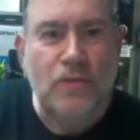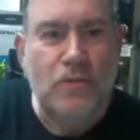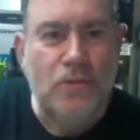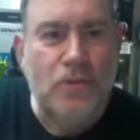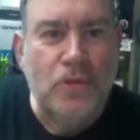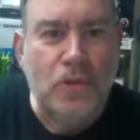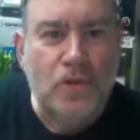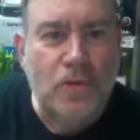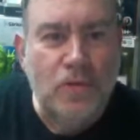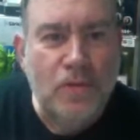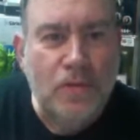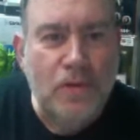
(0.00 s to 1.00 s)
and it was
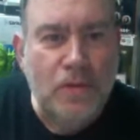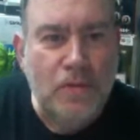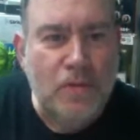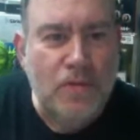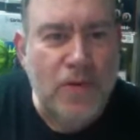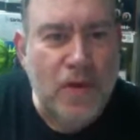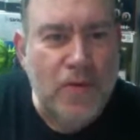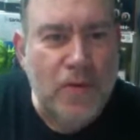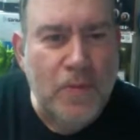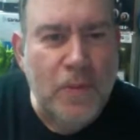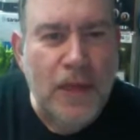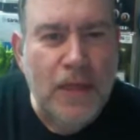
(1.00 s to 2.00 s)

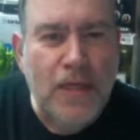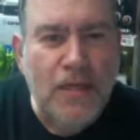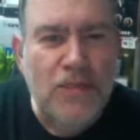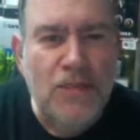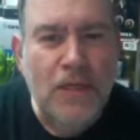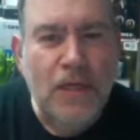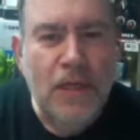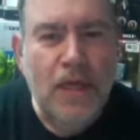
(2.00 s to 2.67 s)
velvet paintings,